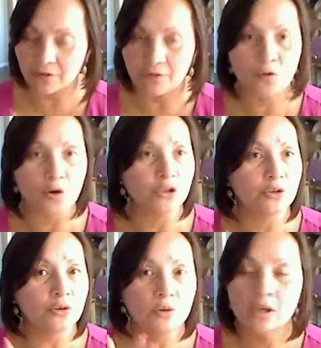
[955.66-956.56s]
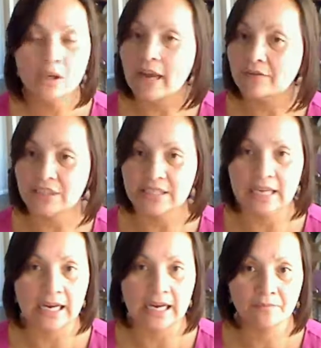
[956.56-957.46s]
for you every
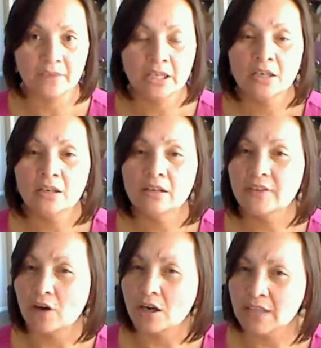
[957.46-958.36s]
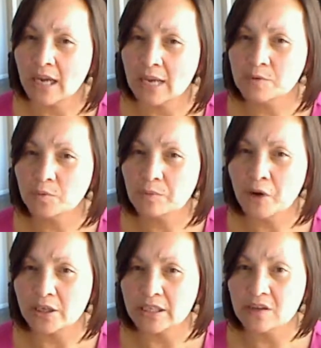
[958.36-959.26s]
time. There are times when
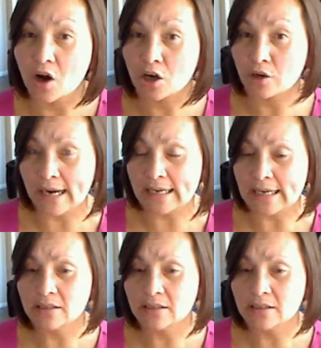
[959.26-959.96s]
parties are great and